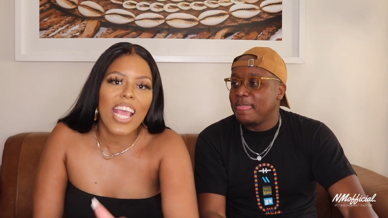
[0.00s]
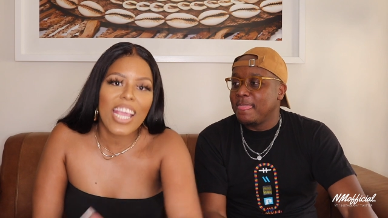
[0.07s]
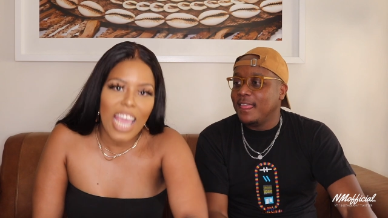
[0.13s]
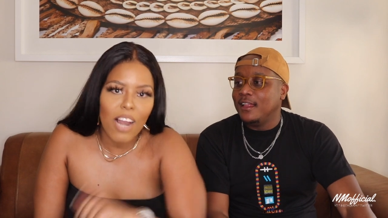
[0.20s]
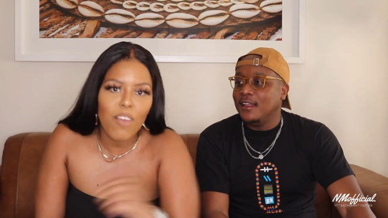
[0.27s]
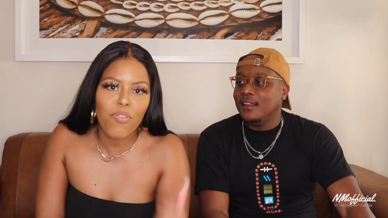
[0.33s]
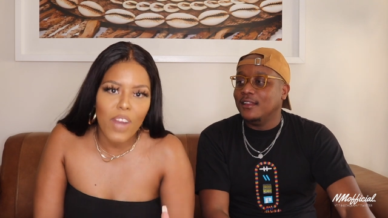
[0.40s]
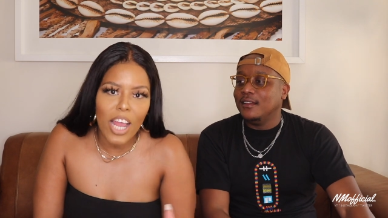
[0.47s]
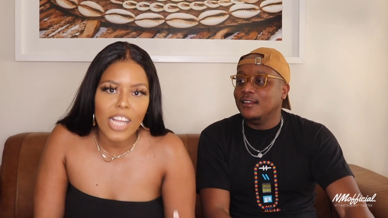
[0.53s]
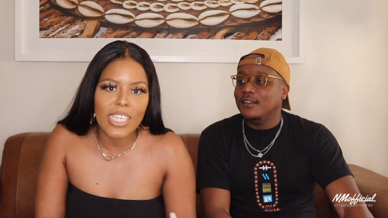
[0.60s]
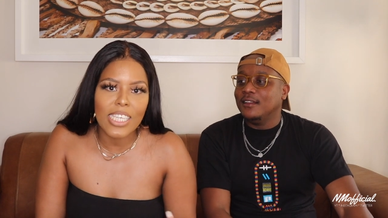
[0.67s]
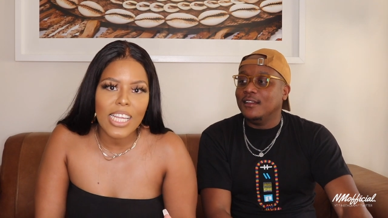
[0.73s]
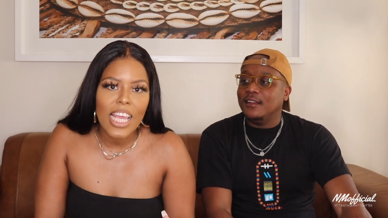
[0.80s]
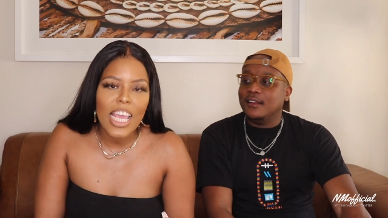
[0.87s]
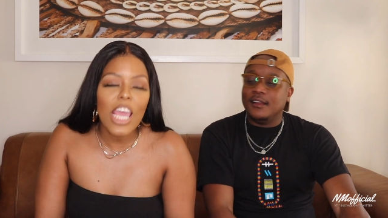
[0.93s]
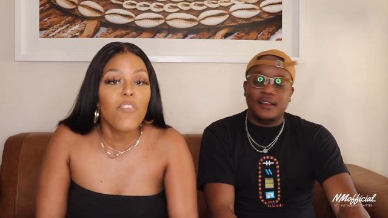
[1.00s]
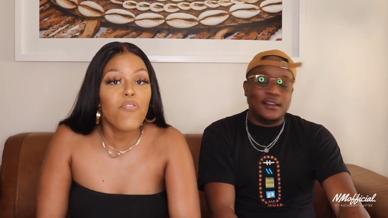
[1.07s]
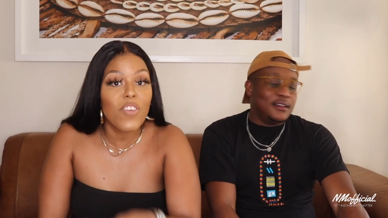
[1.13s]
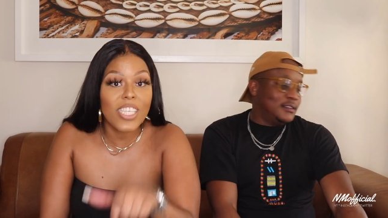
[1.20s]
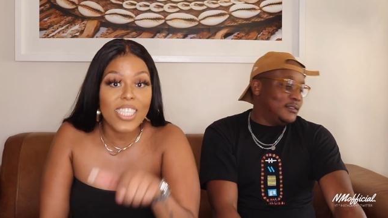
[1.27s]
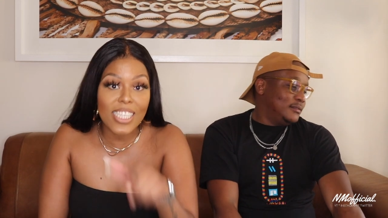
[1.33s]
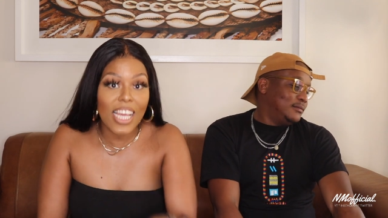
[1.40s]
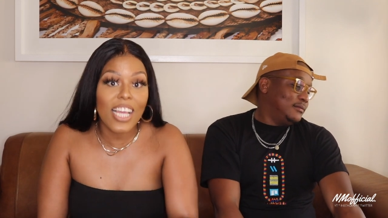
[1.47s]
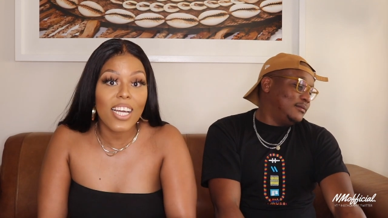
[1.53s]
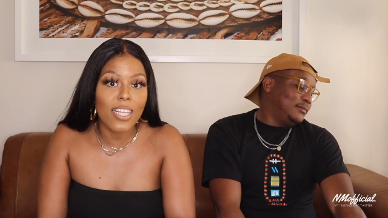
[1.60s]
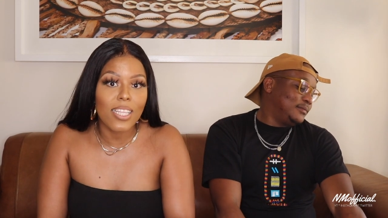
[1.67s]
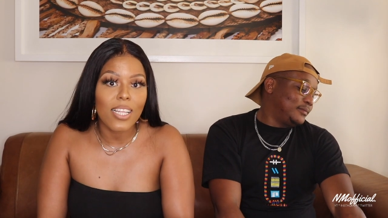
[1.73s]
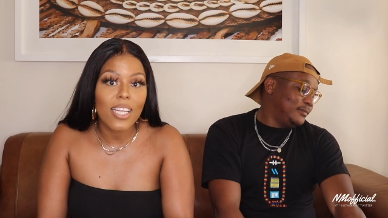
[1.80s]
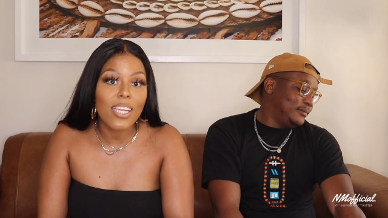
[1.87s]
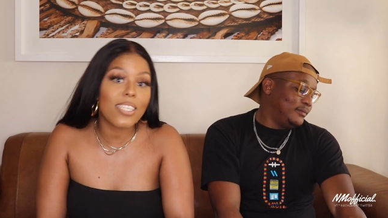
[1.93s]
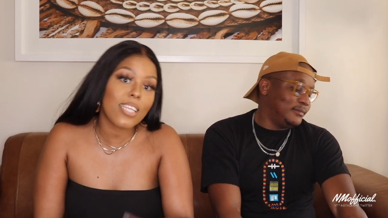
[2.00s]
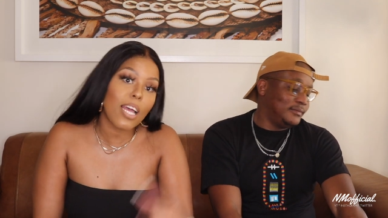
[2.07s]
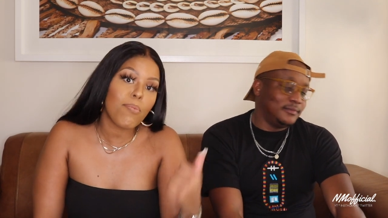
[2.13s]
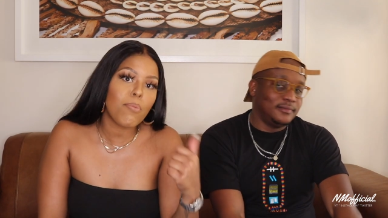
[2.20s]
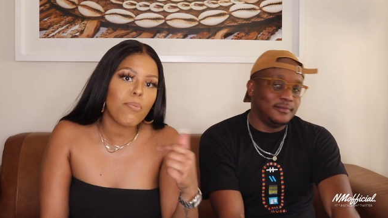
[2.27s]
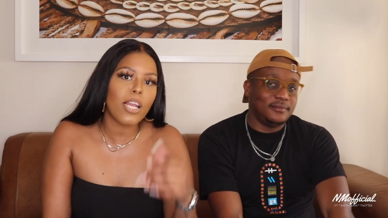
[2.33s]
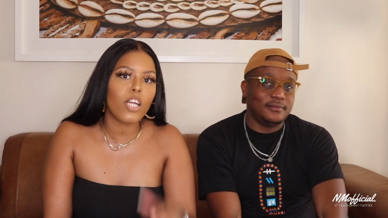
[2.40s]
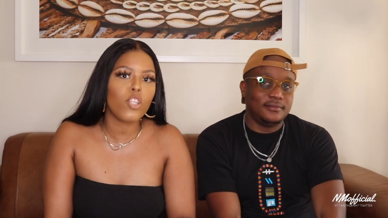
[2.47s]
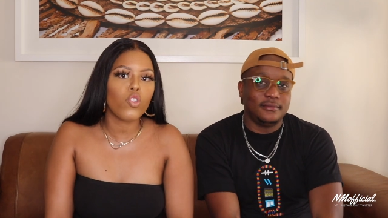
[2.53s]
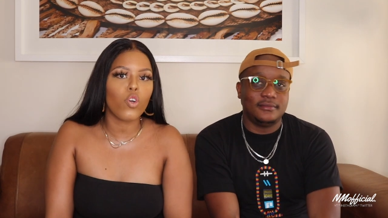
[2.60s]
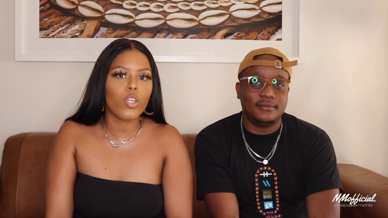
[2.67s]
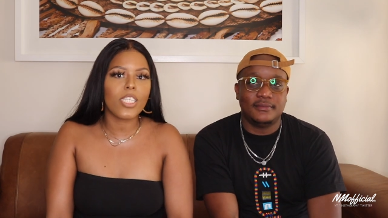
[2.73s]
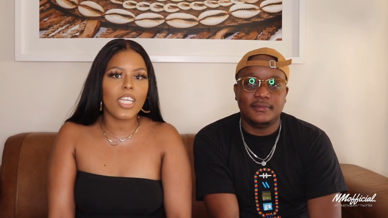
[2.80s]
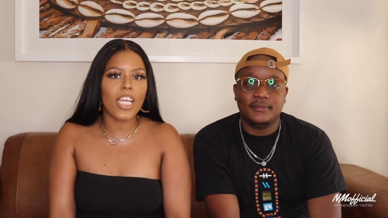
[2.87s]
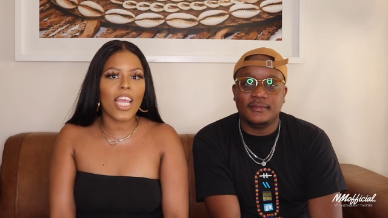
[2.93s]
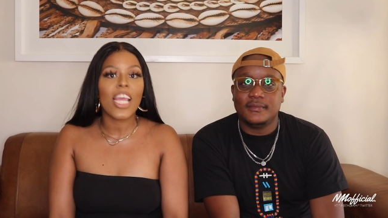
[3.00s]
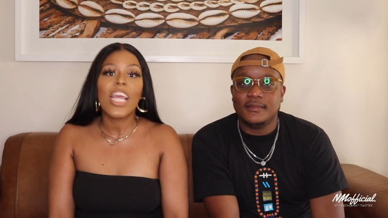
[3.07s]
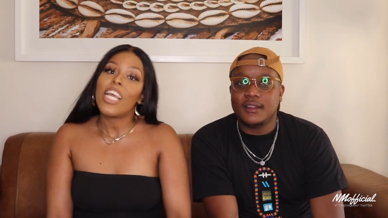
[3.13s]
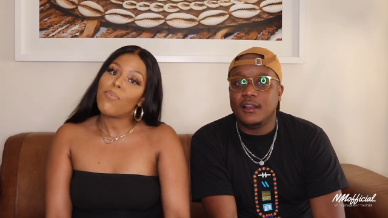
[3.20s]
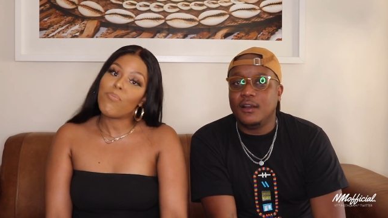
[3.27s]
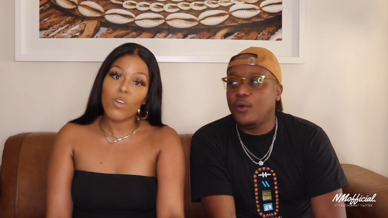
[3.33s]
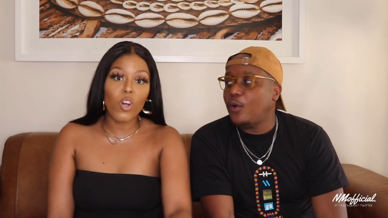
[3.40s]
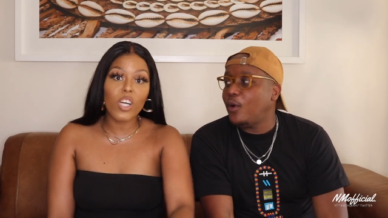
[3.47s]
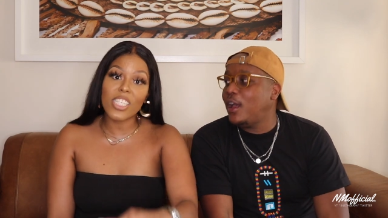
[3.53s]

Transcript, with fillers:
Speaker 1: a girlfriend, if he's single, let's come and Totie because